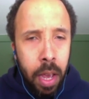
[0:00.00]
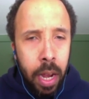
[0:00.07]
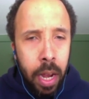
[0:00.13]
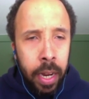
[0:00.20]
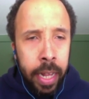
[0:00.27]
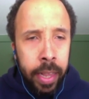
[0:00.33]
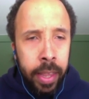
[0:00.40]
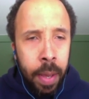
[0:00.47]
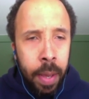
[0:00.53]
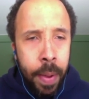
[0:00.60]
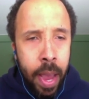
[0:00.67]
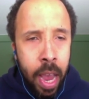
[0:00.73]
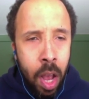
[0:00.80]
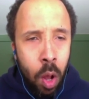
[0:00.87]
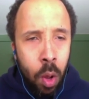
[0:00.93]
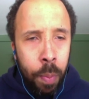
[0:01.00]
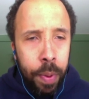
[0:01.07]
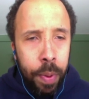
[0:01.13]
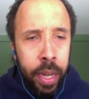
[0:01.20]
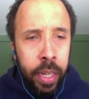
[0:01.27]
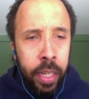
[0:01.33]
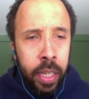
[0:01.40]
Let them help
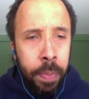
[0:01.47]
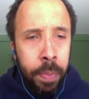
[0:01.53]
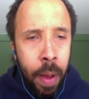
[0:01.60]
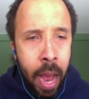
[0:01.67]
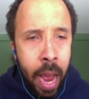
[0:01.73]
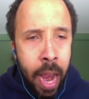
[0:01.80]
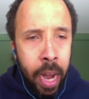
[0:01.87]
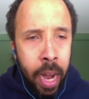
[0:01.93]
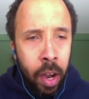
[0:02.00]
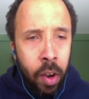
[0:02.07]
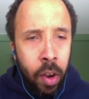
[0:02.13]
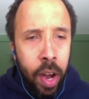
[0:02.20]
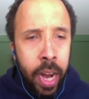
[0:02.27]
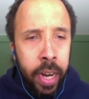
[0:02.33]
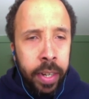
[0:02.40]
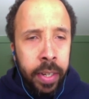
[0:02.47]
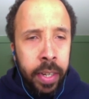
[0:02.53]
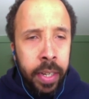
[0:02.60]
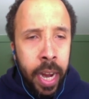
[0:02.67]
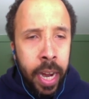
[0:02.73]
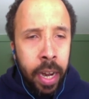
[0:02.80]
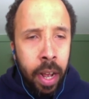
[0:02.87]
inspire and
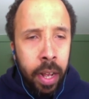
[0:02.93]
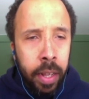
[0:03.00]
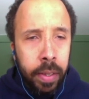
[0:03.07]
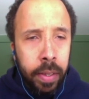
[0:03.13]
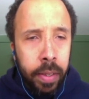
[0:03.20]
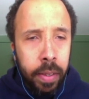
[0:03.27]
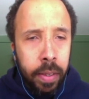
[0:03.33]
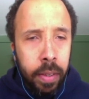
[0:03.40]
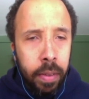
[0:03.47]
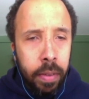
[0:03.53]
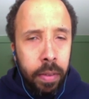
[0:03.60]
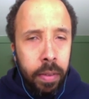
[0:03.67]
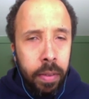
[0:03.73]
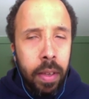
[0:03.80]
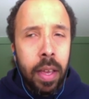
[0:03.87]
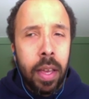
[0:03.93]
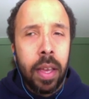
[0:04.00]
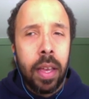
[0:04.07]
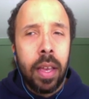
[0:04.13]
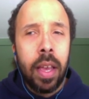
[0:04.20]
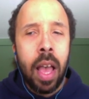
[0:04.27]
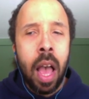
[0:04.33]
sustain us.
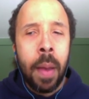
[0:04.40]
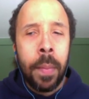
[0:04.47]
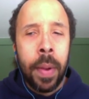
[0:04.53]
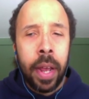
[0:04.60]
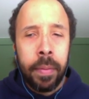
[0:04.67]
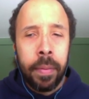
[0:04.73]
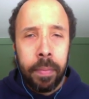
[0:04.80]
Amen.